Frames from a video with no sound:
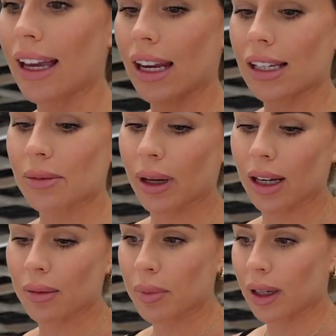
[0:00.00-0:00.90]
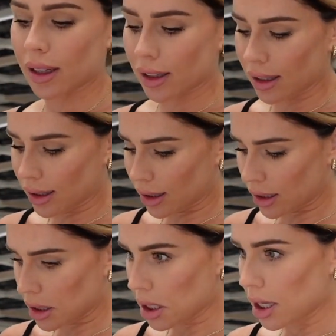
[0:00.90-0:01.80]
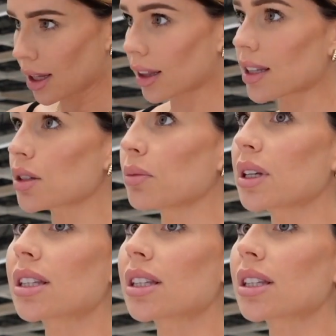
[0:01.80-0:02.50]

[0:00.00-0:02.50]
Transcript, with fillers: can't explain it, but this would be